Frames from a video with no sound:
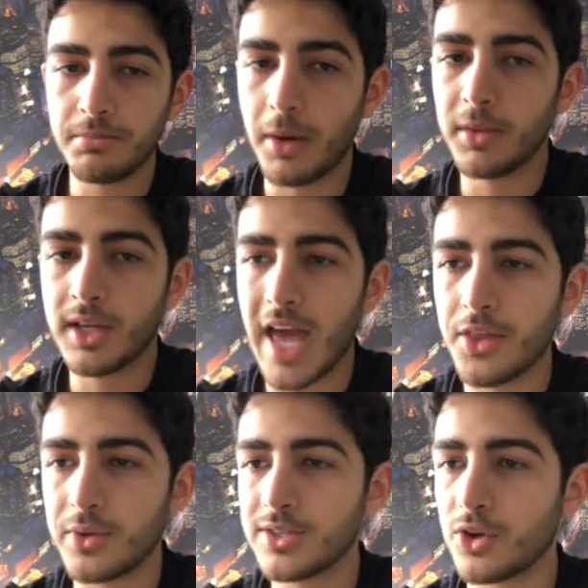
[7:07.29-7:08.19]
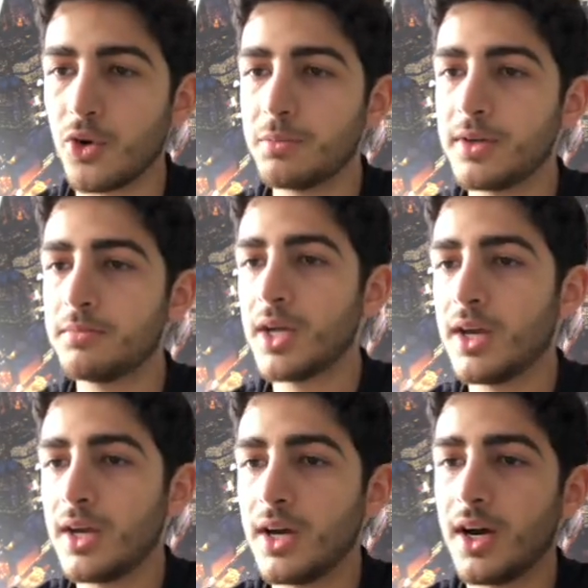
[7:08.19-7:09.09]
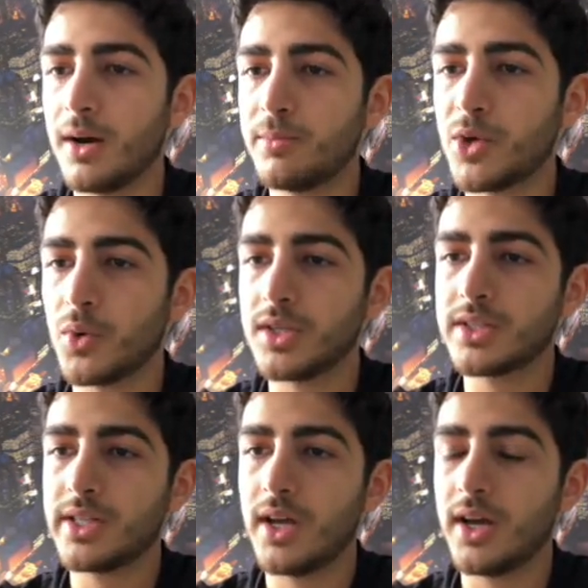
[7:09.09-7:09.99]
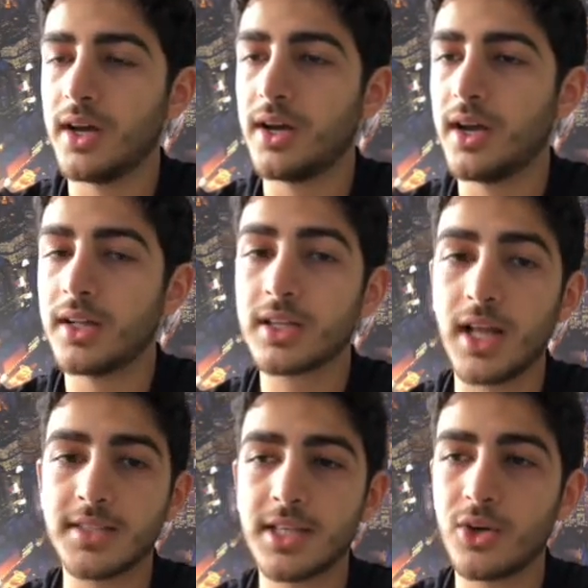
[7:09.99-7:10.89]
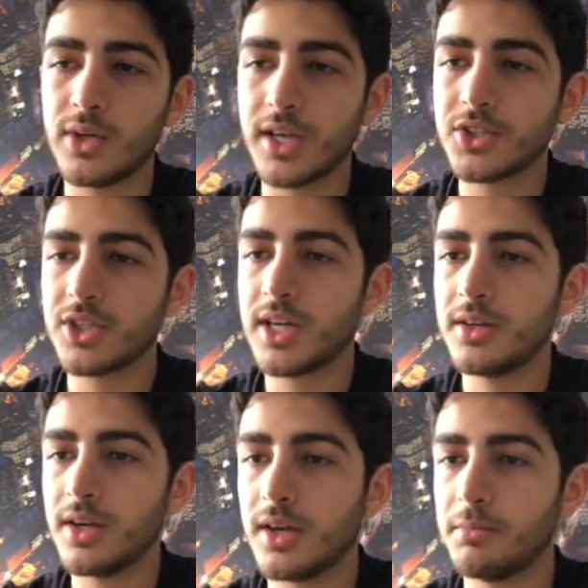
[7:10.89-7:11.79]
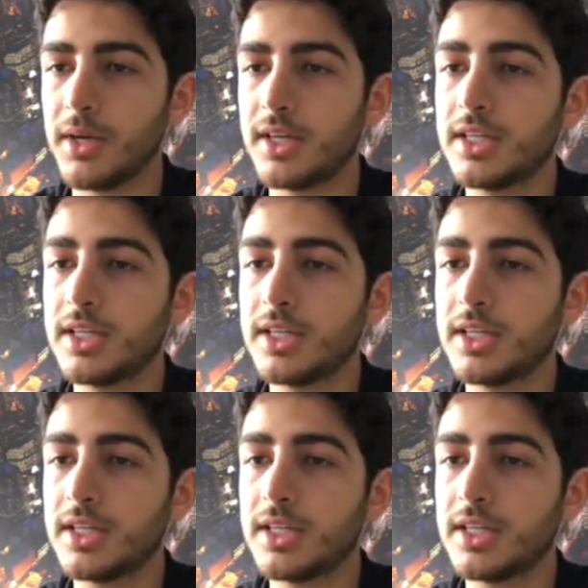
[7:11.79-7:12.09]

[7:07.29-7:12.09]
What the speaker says: Public gatherings are open. There was El Clasico yesterday, a big